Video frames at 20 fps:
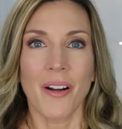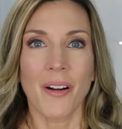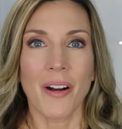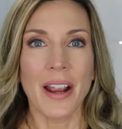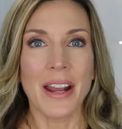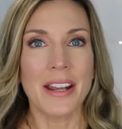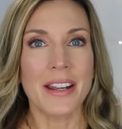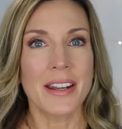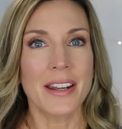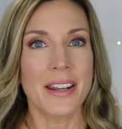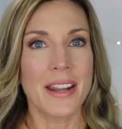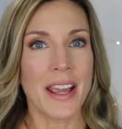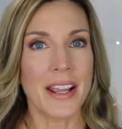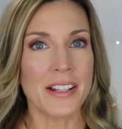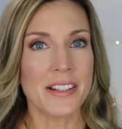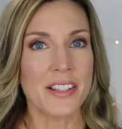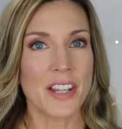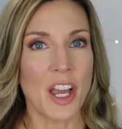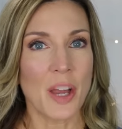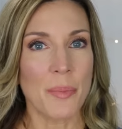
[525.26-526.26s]
All right,
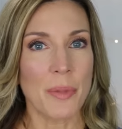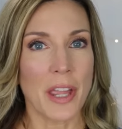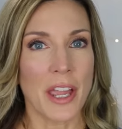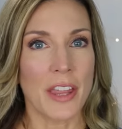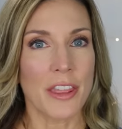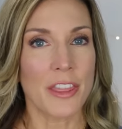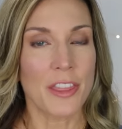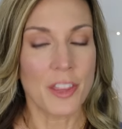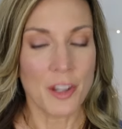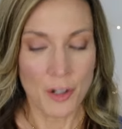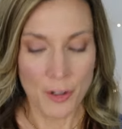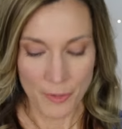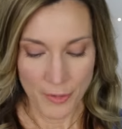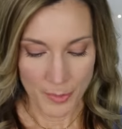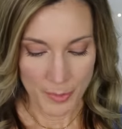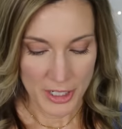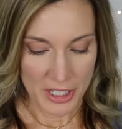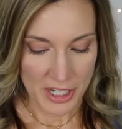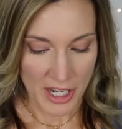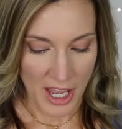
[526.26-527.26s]
next up and third
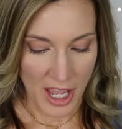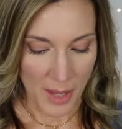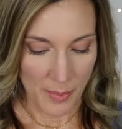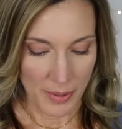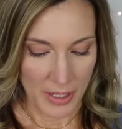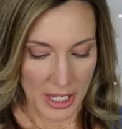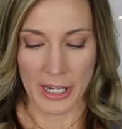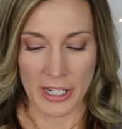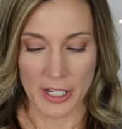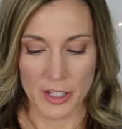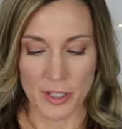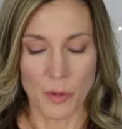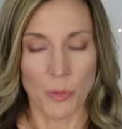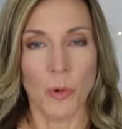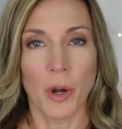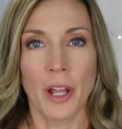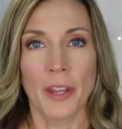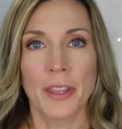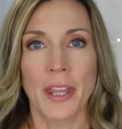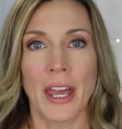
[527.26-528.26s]
from the top is
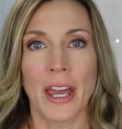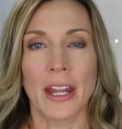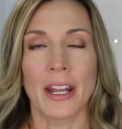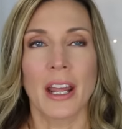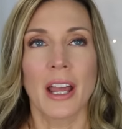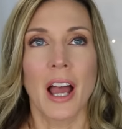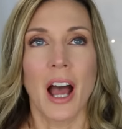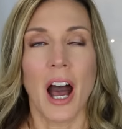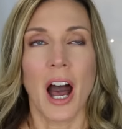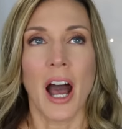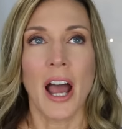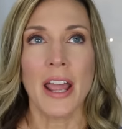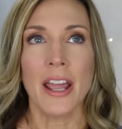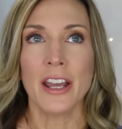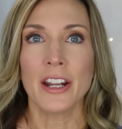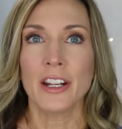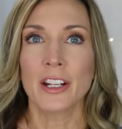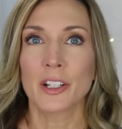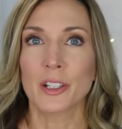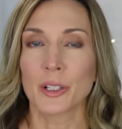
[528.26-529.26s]
one that I
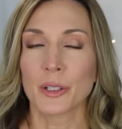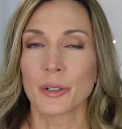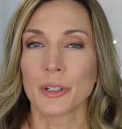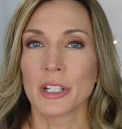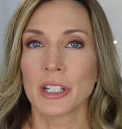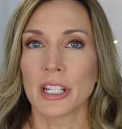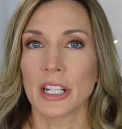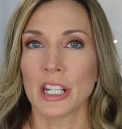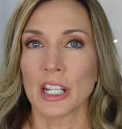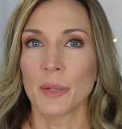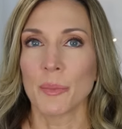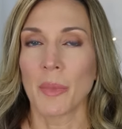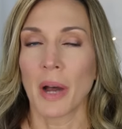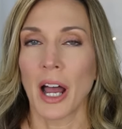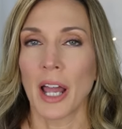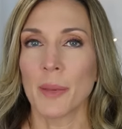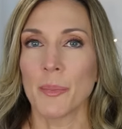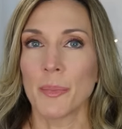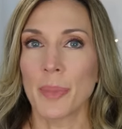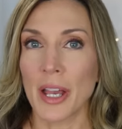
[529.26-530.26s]
had included in
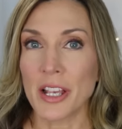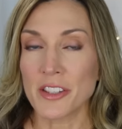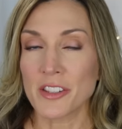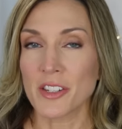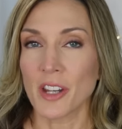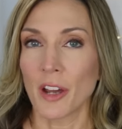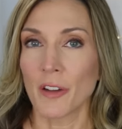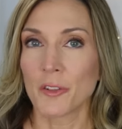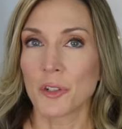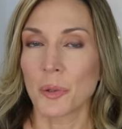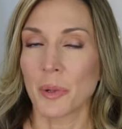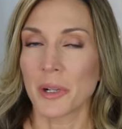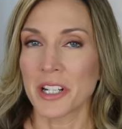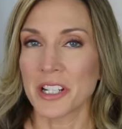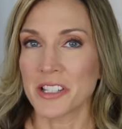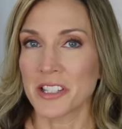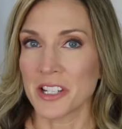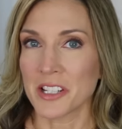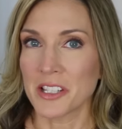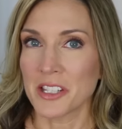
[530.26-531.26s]
my best of
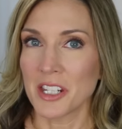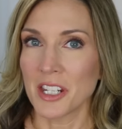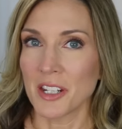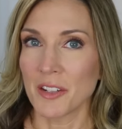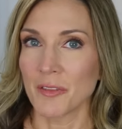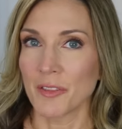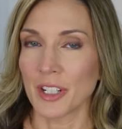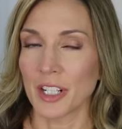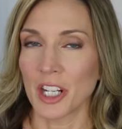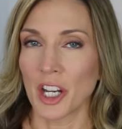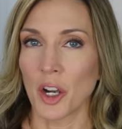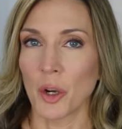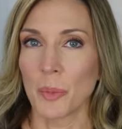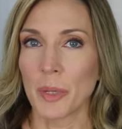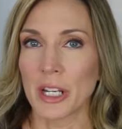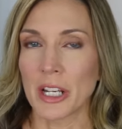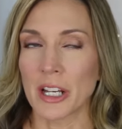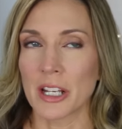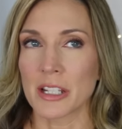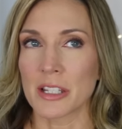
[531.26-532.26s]
2016 video
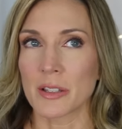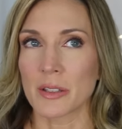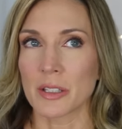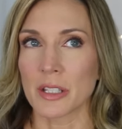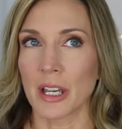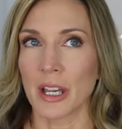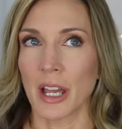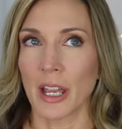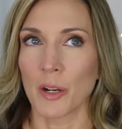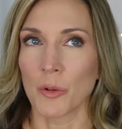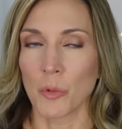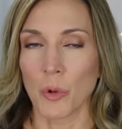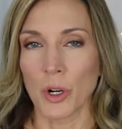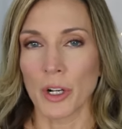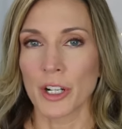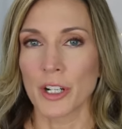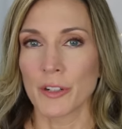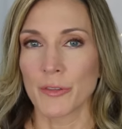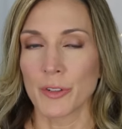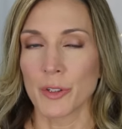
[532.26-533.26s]
because I had
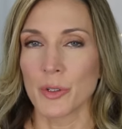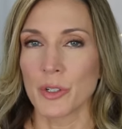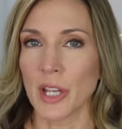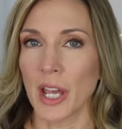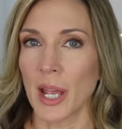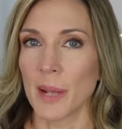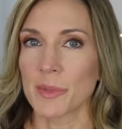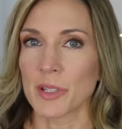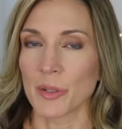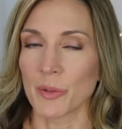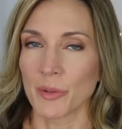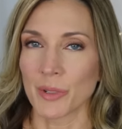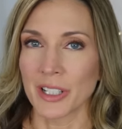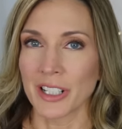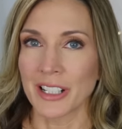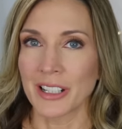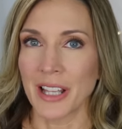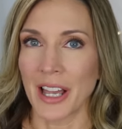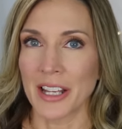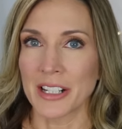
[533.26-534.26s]
worn it a few times and
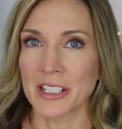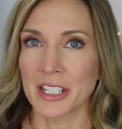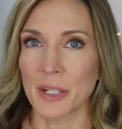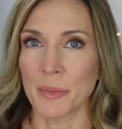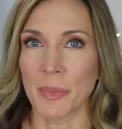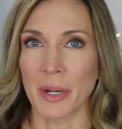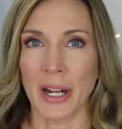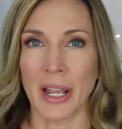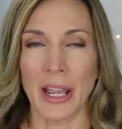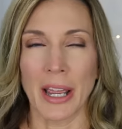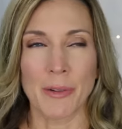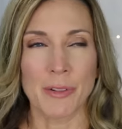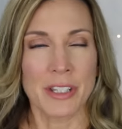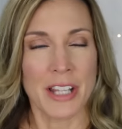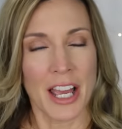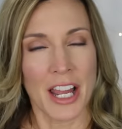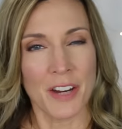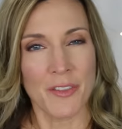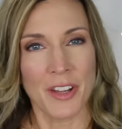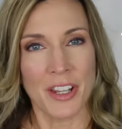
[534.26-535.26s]
really liked it, but I was
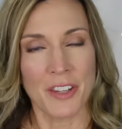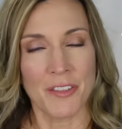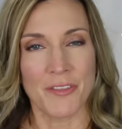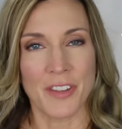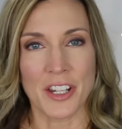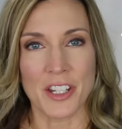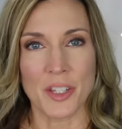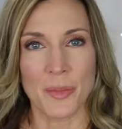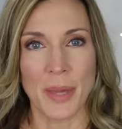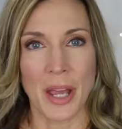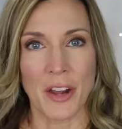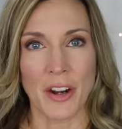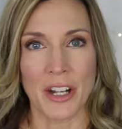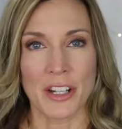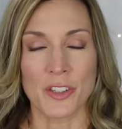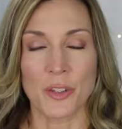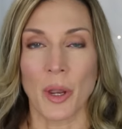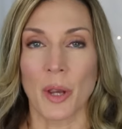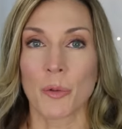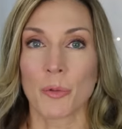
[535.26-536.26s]
kind of on the fence about it,
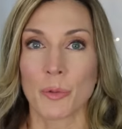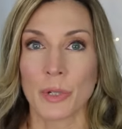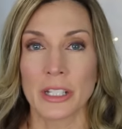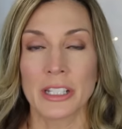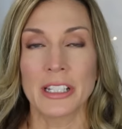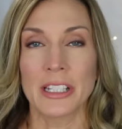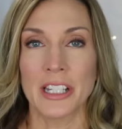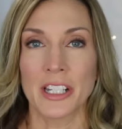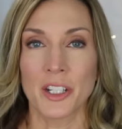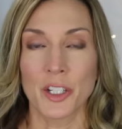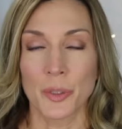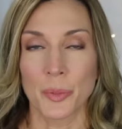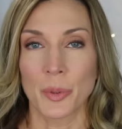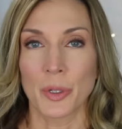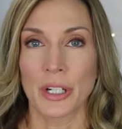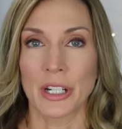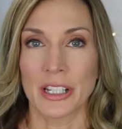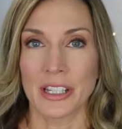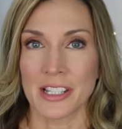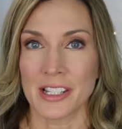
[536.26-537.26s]
and so I really needed to
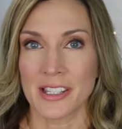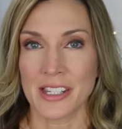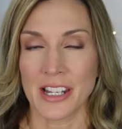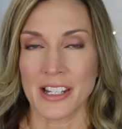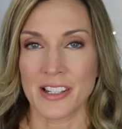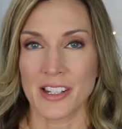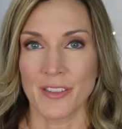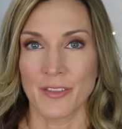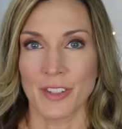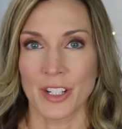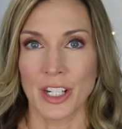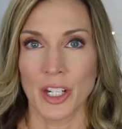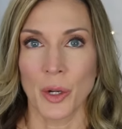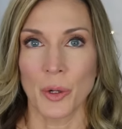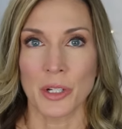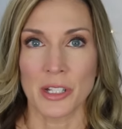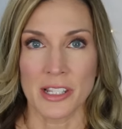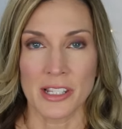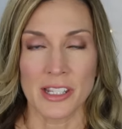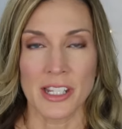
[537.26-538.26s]
put it in this testing
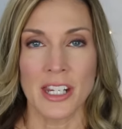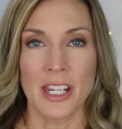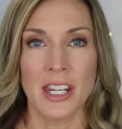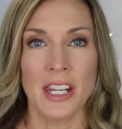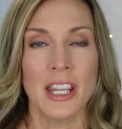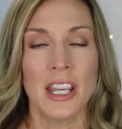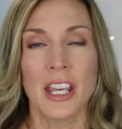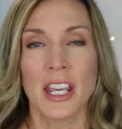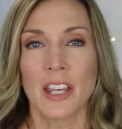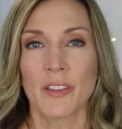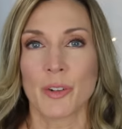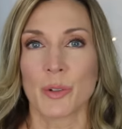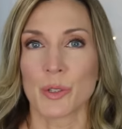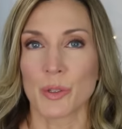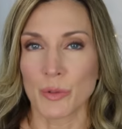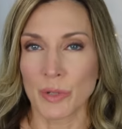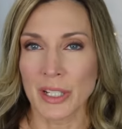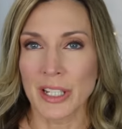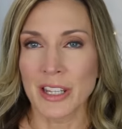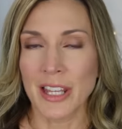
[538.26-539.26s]
video to see if it
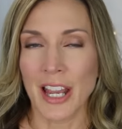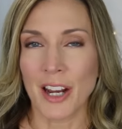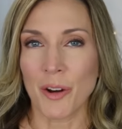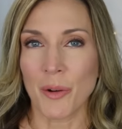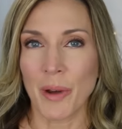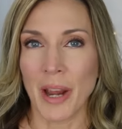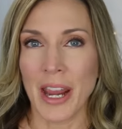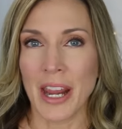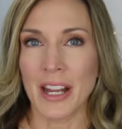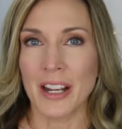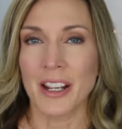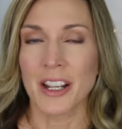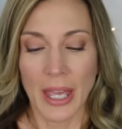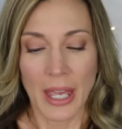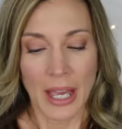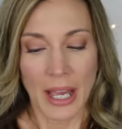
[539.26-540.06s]
was really that great.